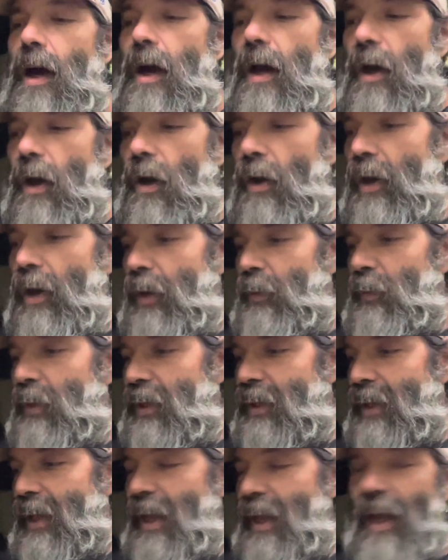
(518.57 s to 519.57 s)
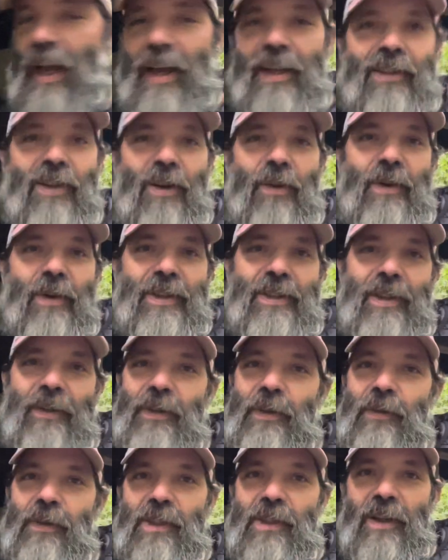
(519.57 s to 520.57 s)
All right, well, as always, if
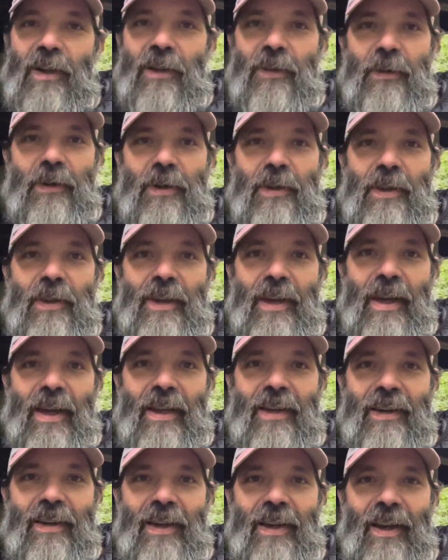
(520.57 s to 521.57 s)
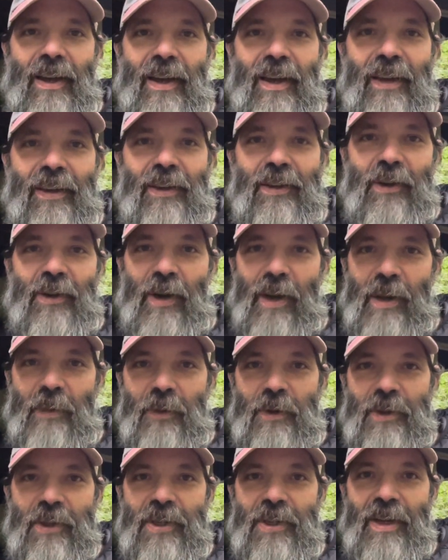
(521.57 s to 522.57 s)
you stuck through to the end, I
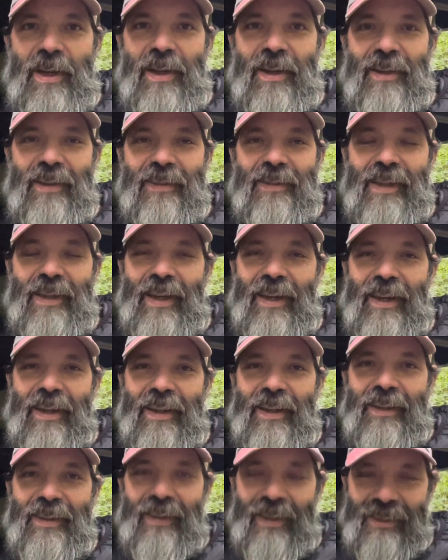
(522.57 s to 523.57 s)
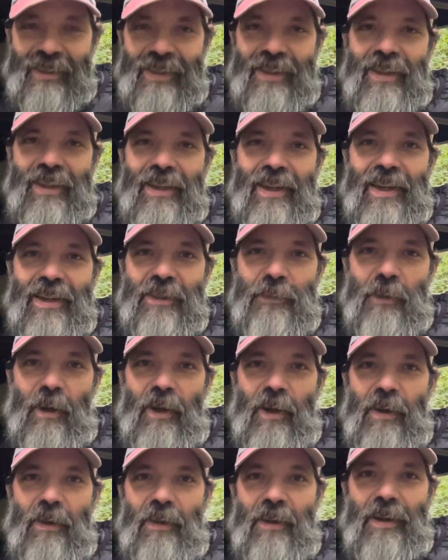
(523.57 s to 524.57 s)
appreciate it. I'll see you again
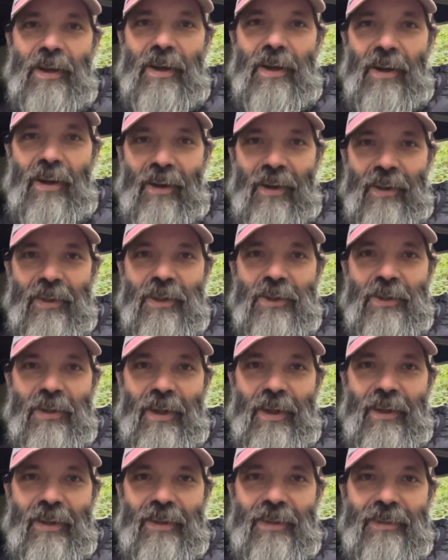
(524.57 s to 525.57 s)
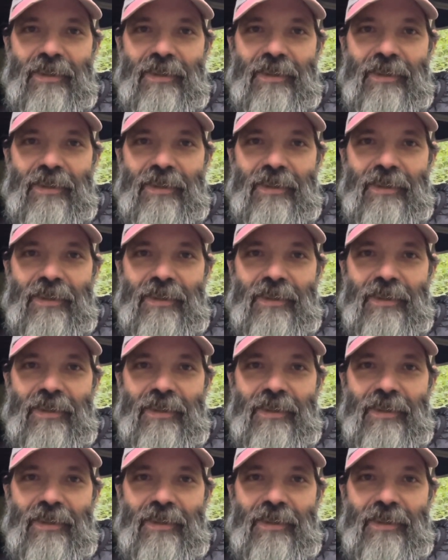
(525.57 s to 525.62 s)
tomorrow on the trail.